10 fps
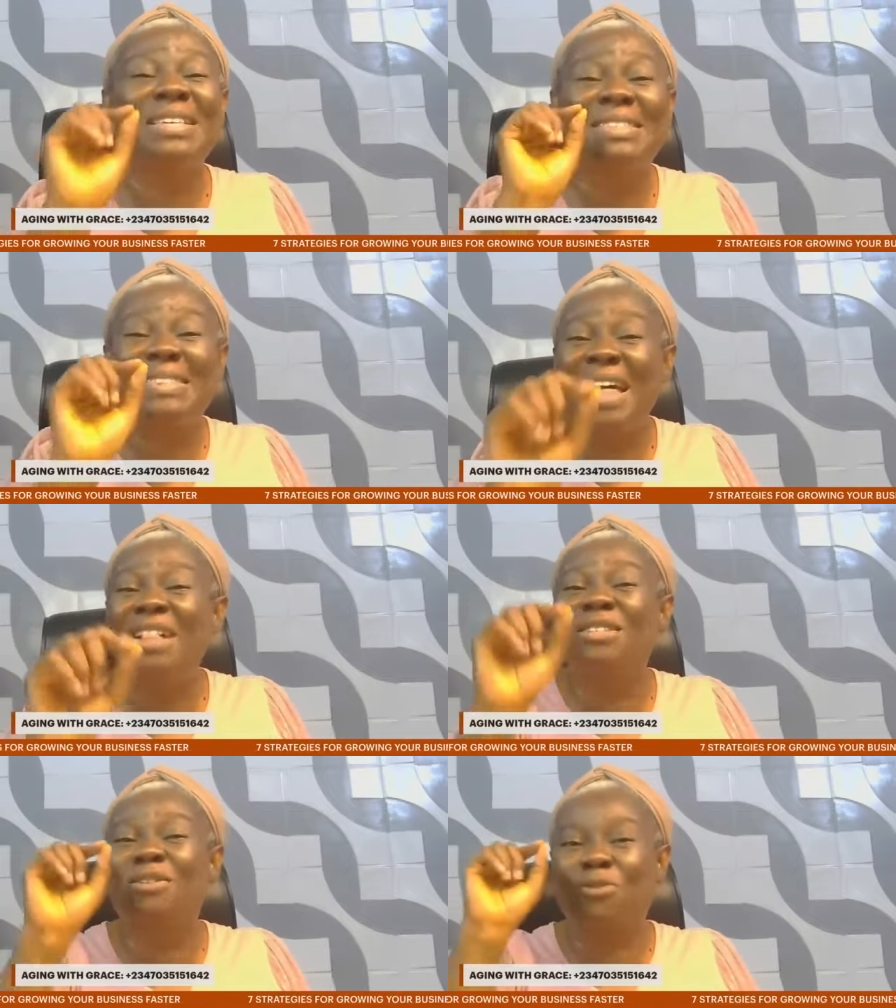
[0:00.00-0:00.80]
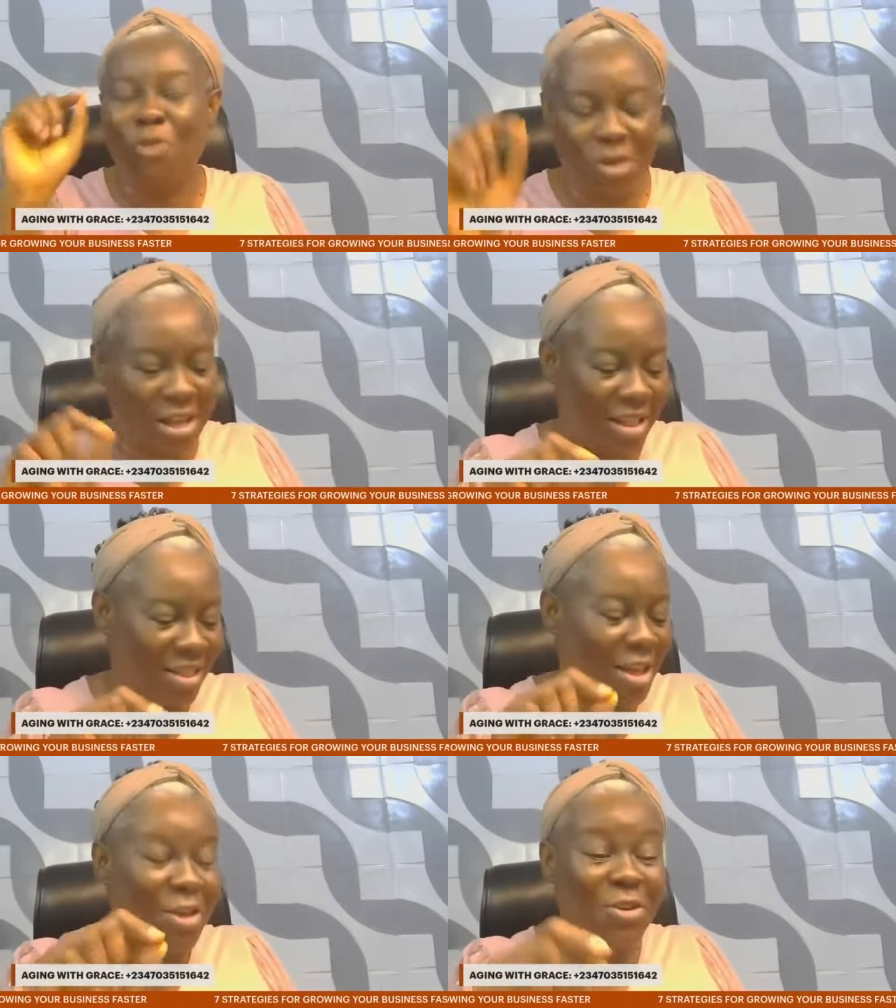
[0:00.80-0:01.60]
a sales
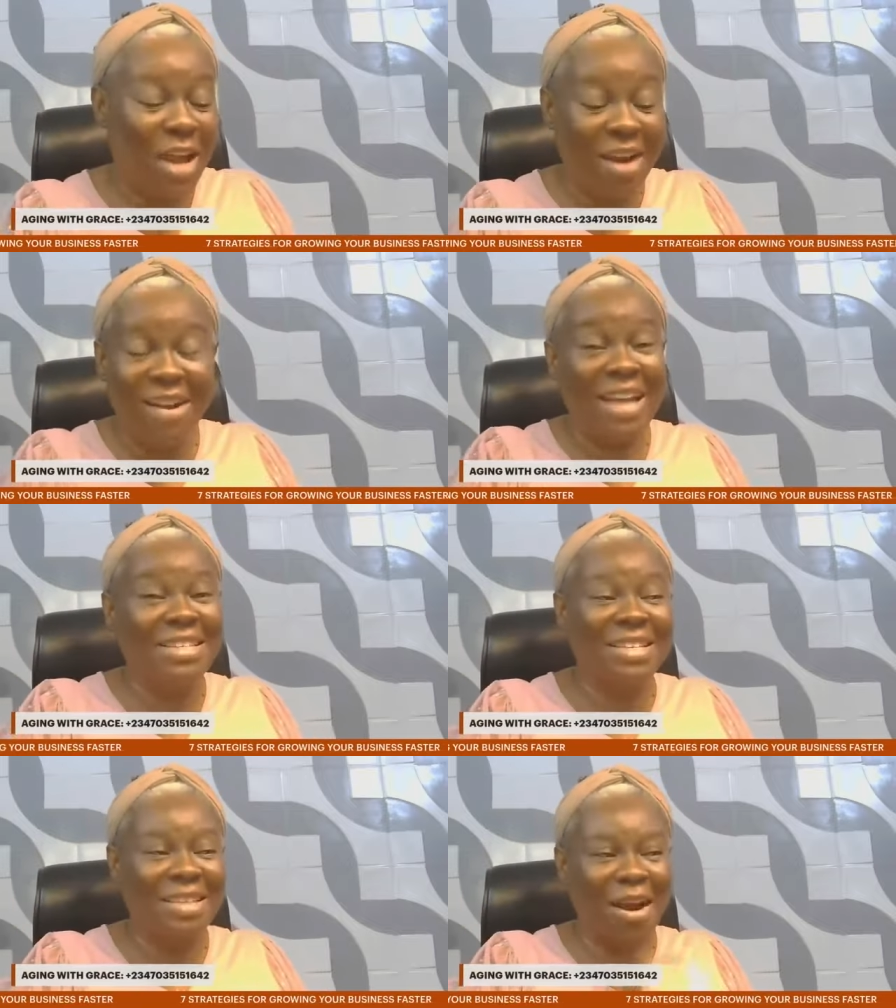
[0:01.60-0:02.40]
funnel. You can write